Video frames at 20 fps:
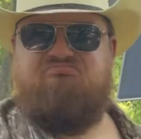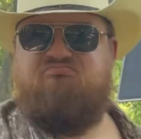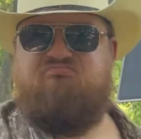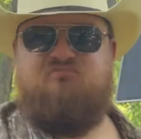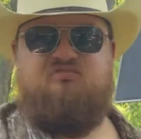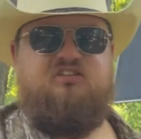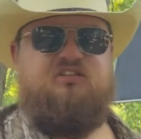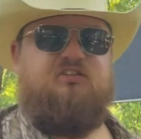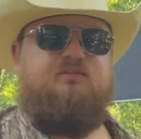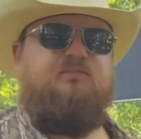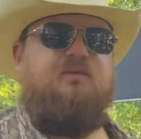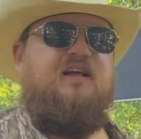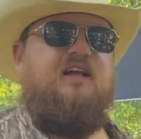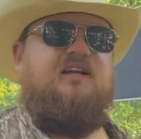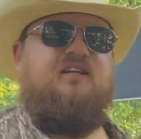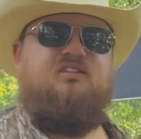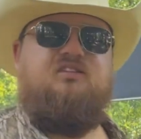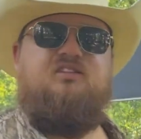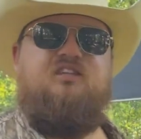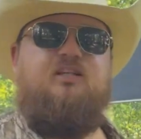Just plain
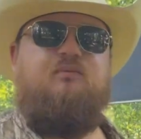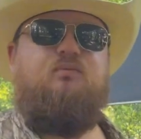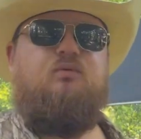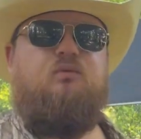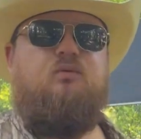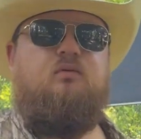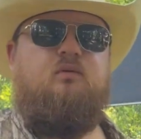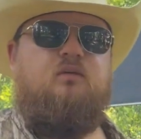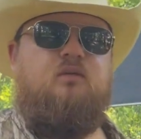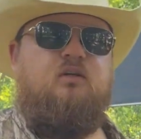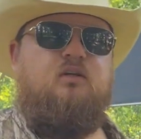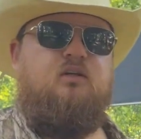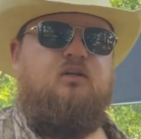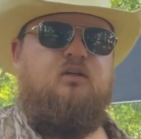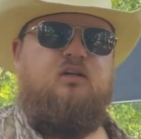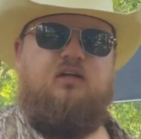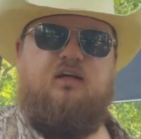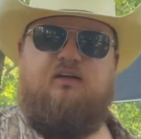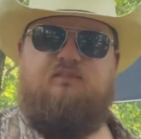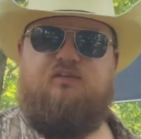and simple.
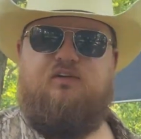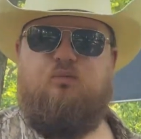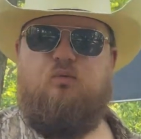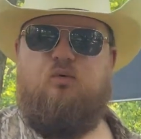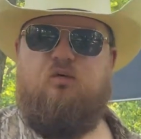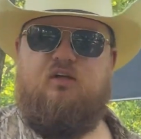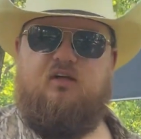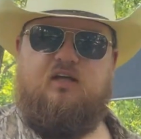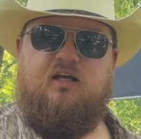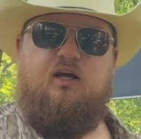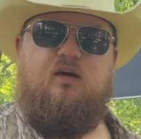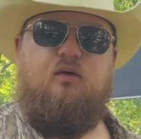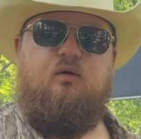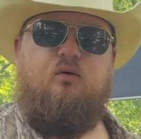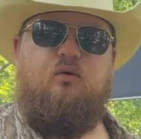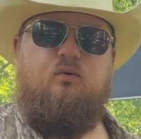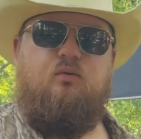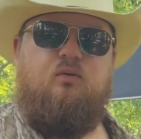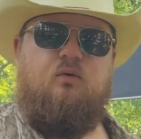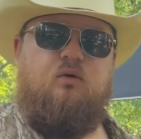If you want to
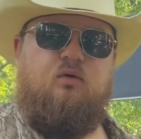go